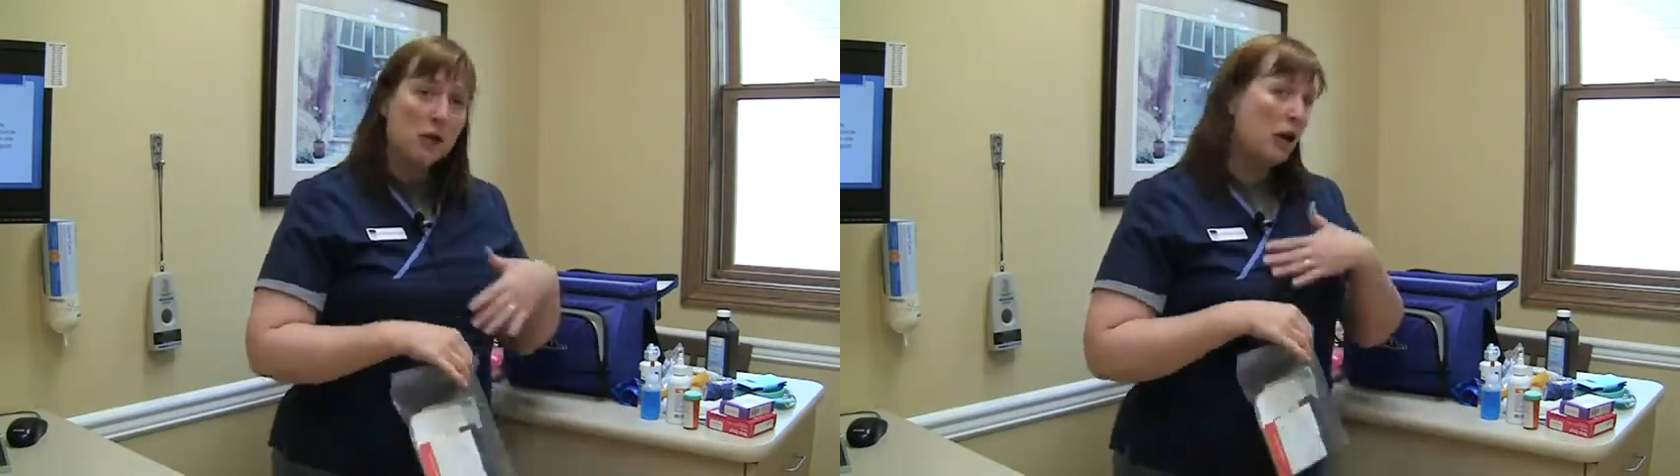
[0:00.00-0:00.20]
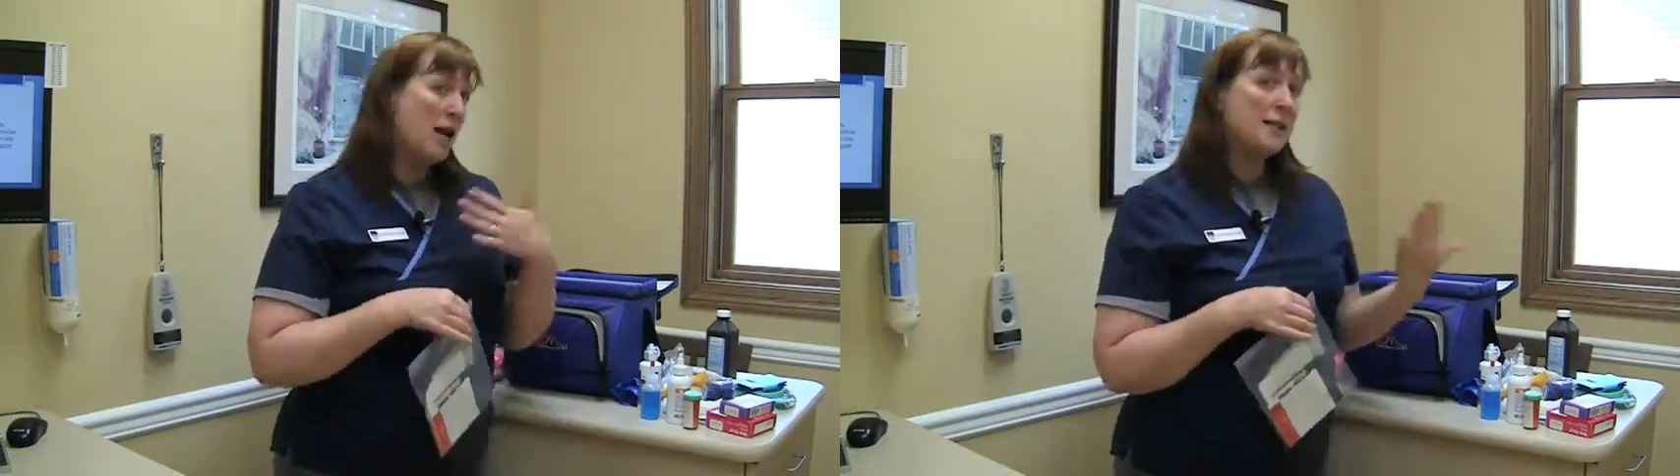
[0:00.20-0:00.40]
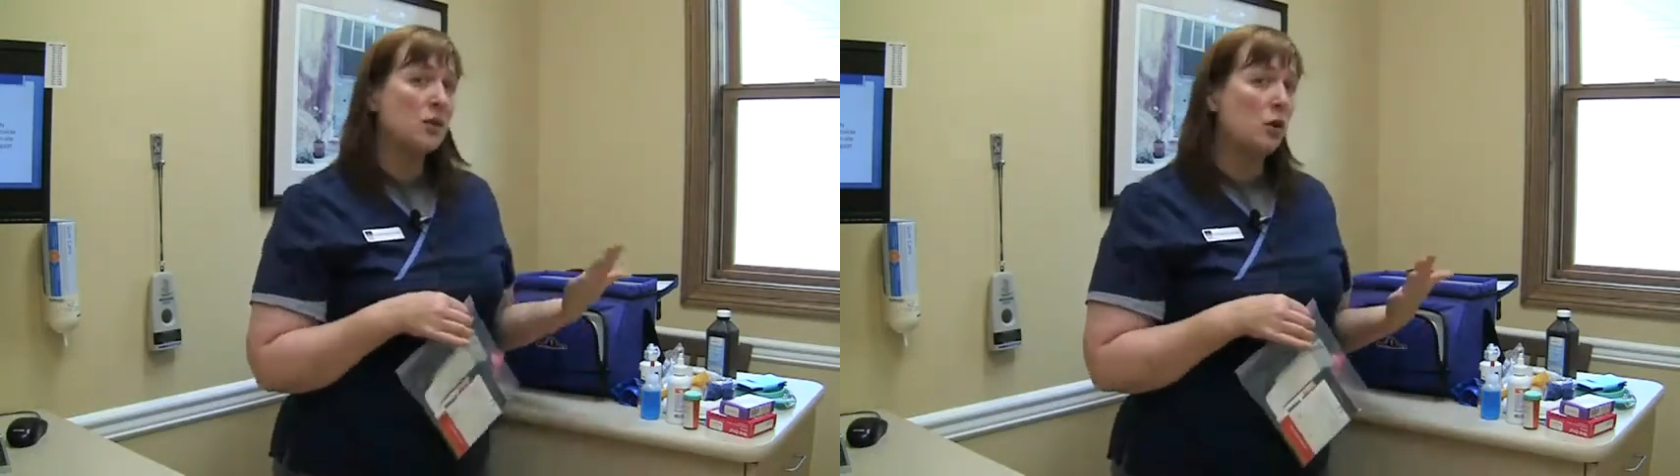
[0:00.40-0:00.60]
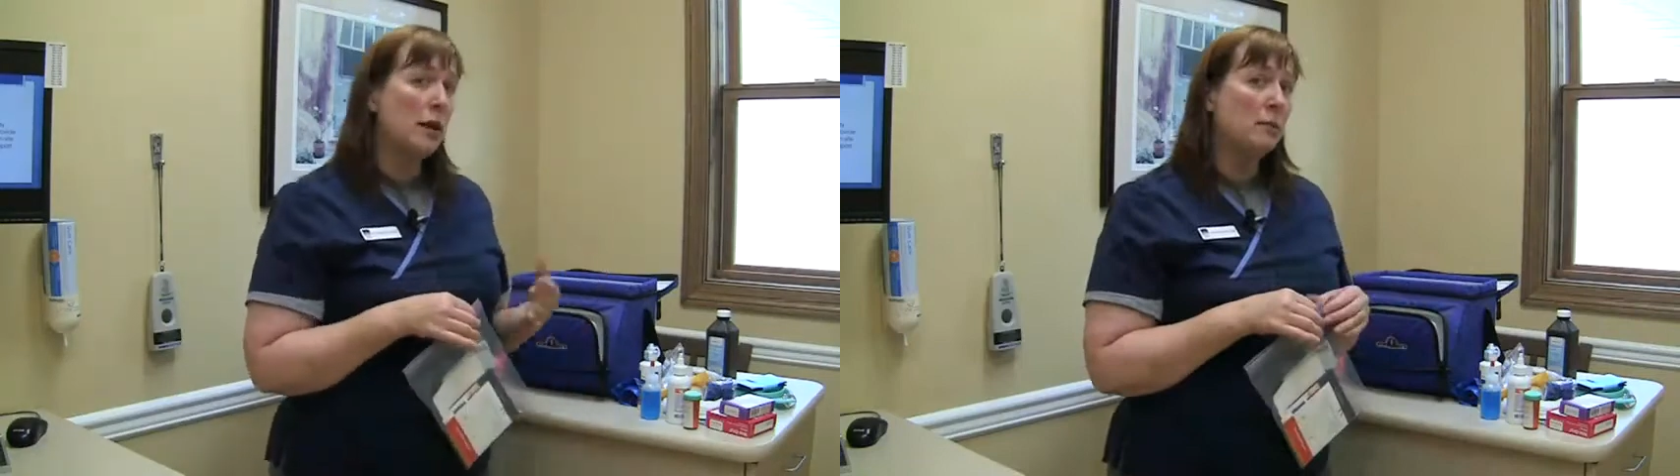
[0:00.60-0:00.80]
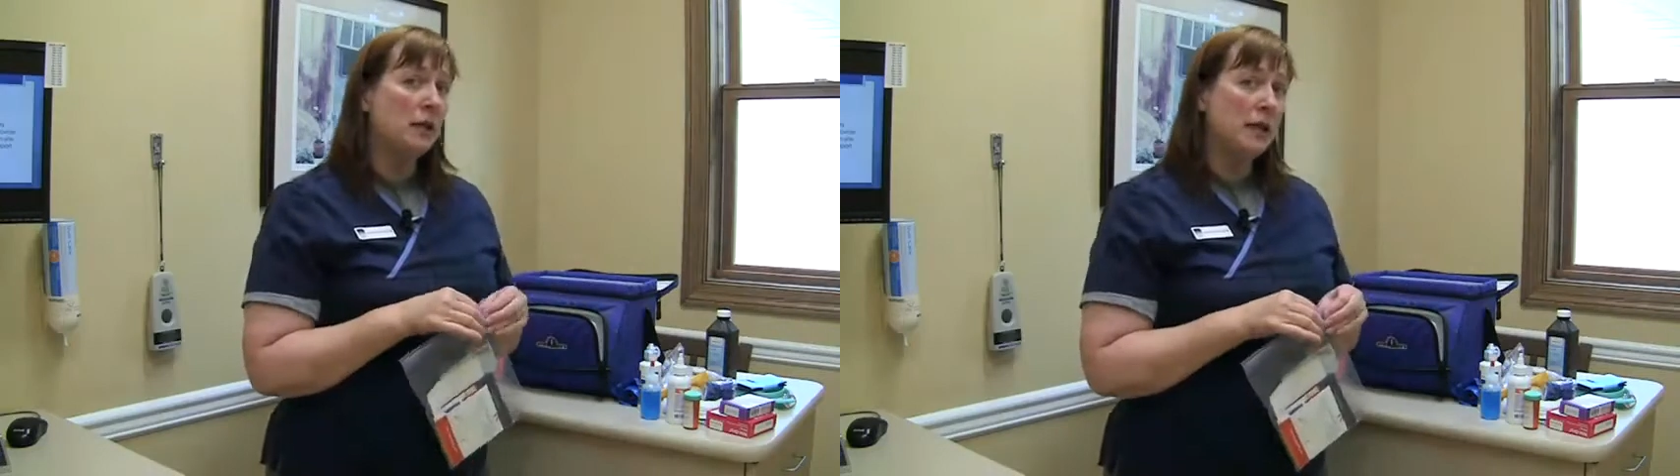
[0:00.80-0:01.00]
you're not
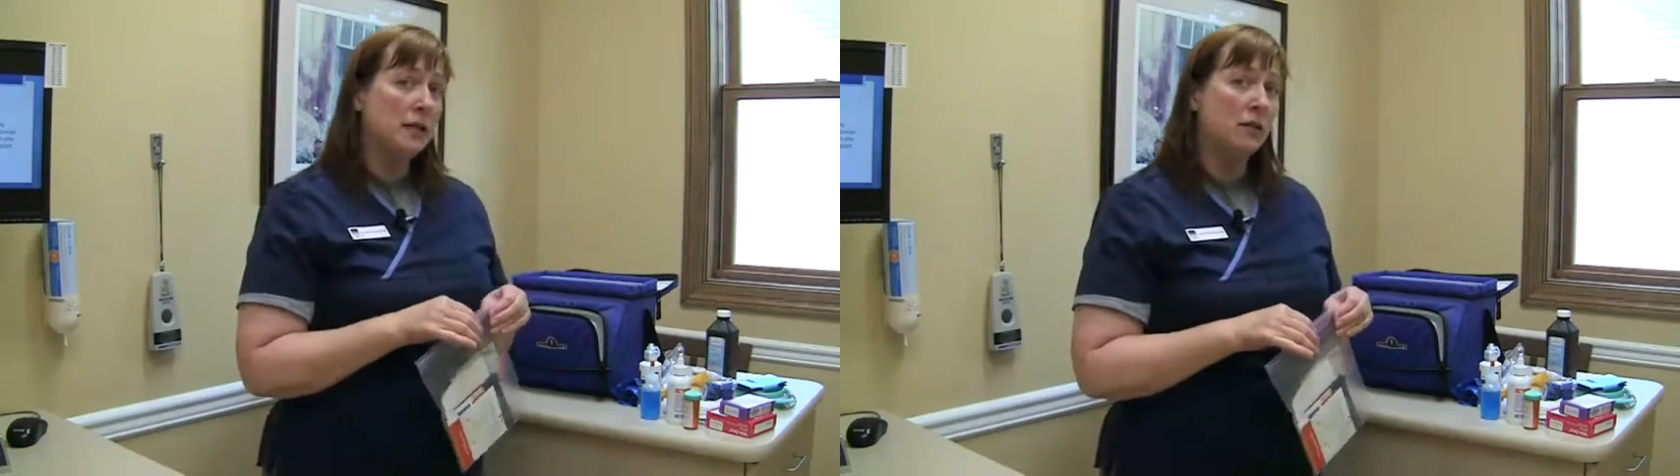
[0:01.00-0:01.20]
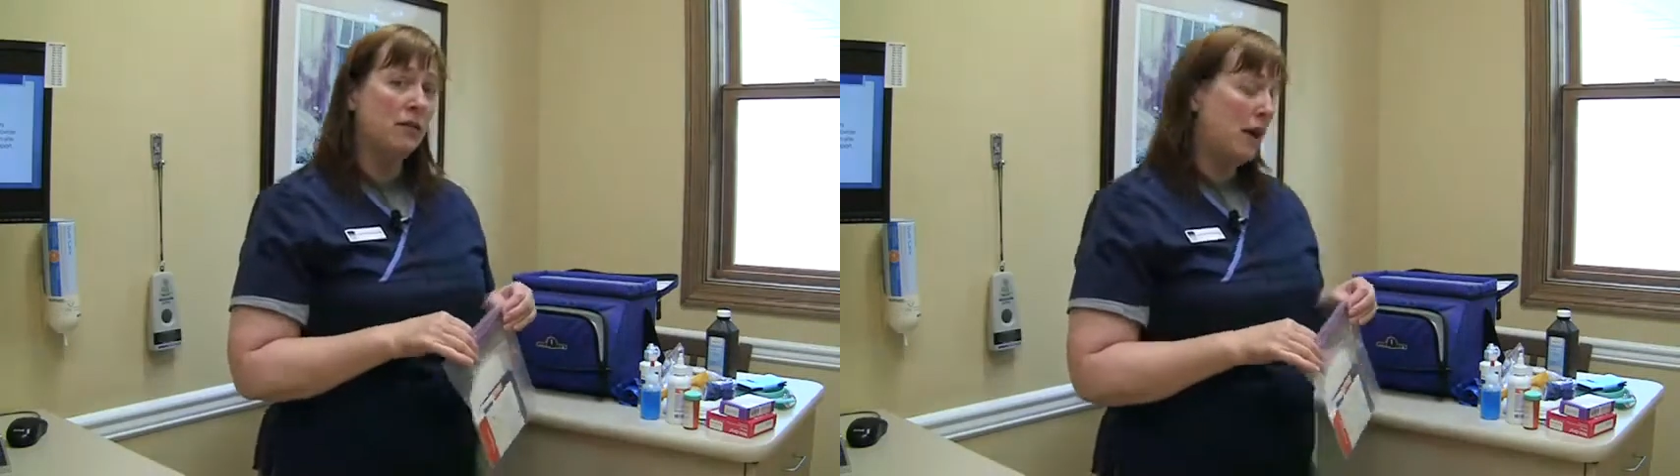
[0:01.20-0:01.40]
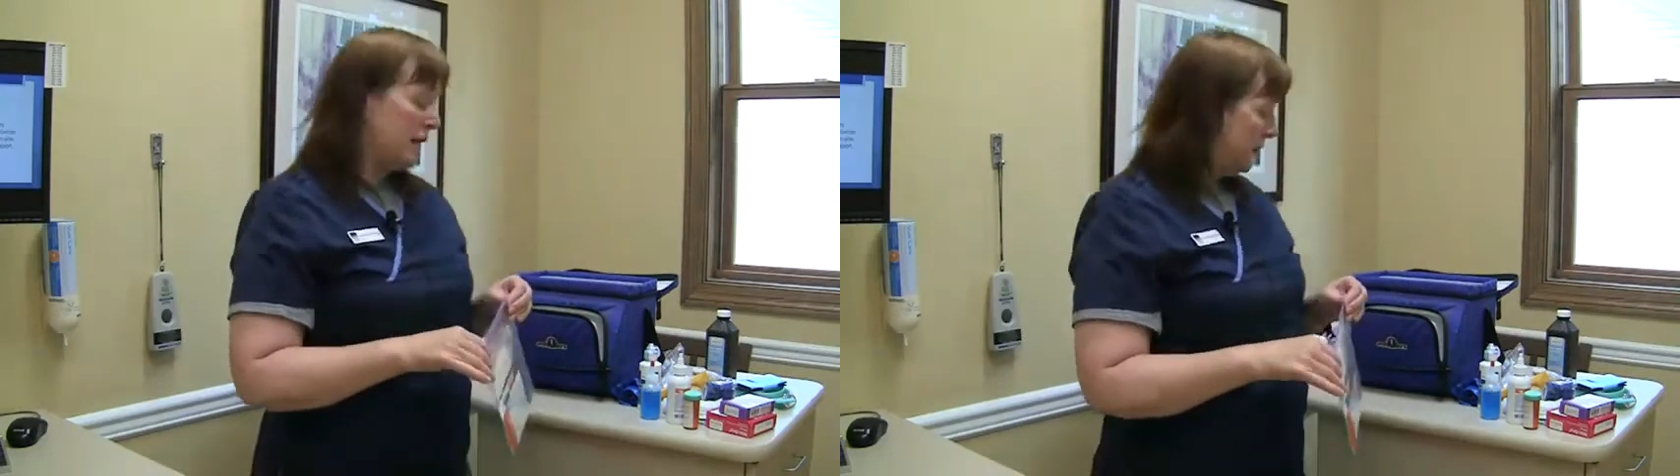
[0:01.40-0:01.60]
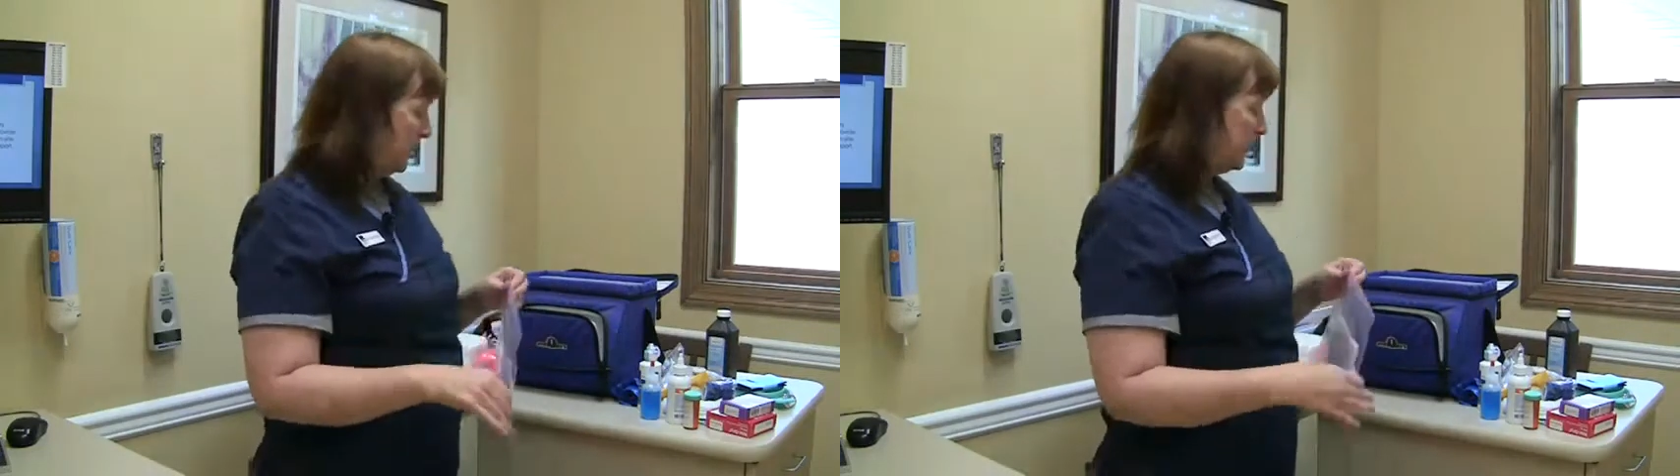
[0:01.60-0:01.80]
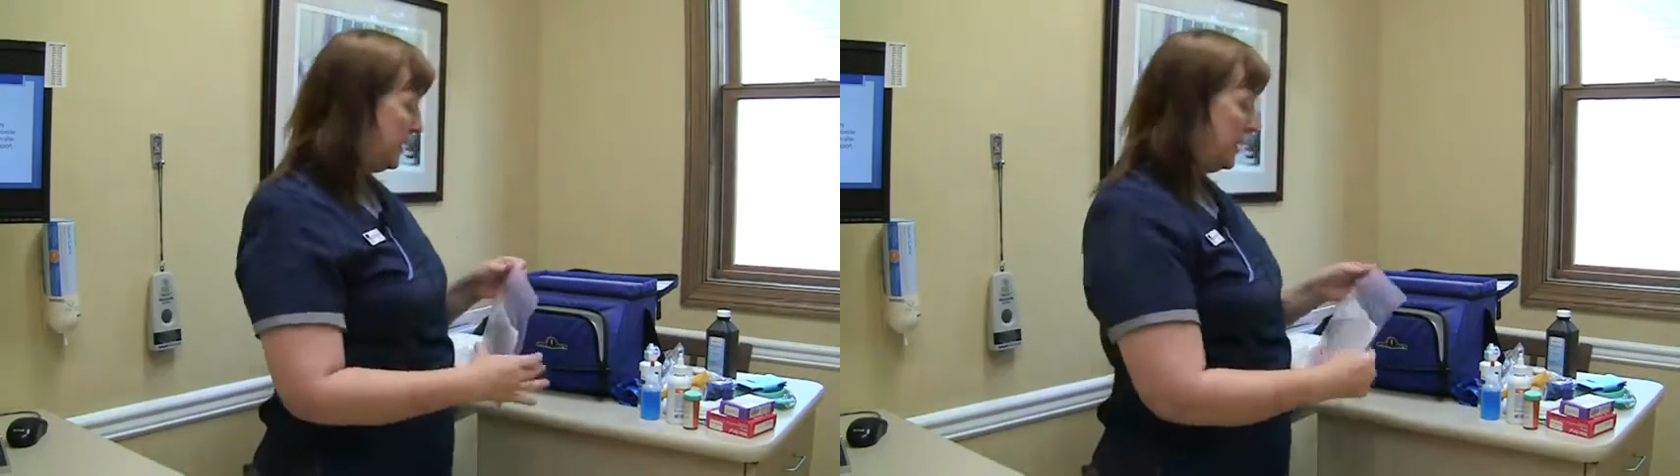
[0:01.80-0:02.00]
scrambling to find
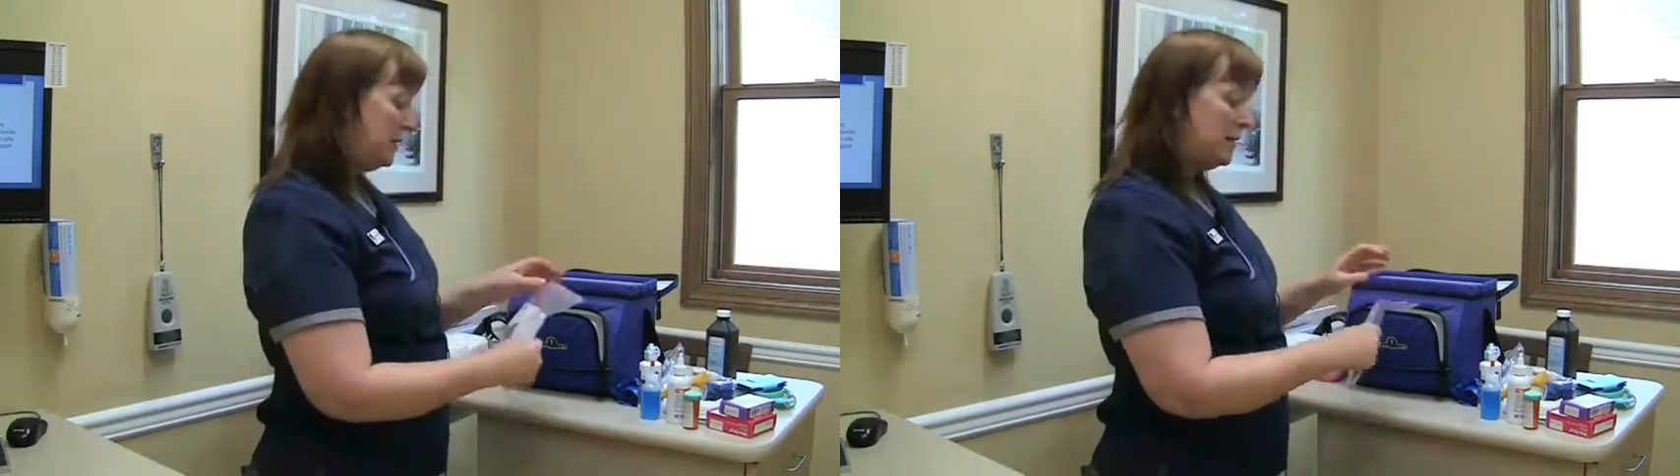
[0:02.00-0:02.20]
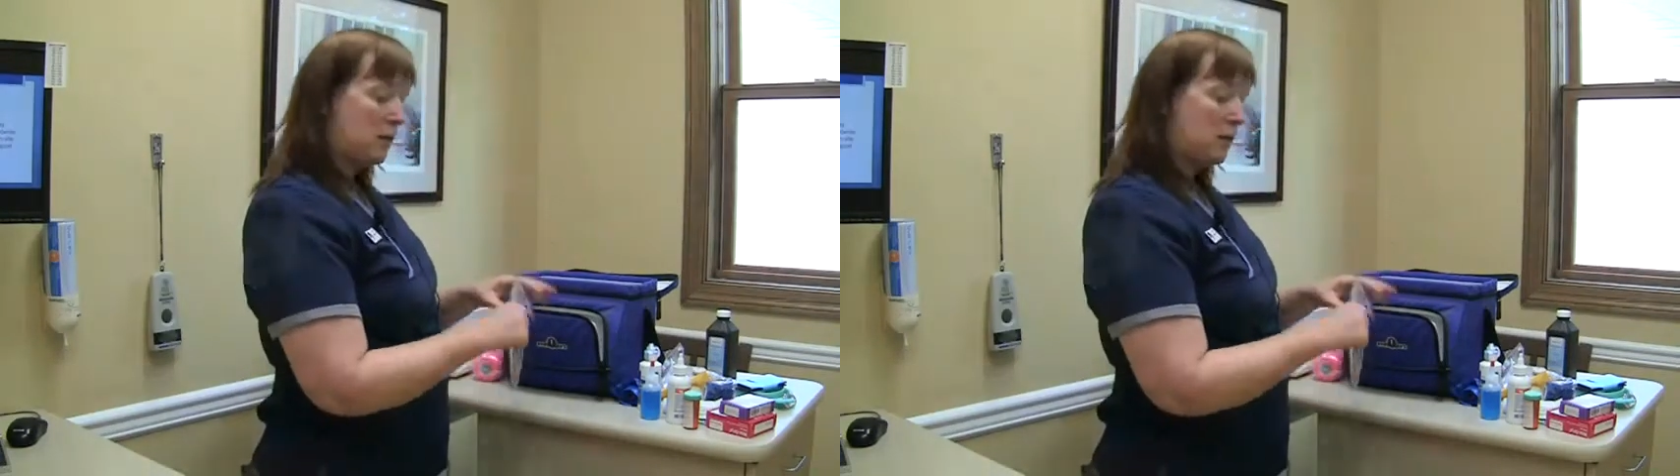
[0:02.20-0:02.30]
these things,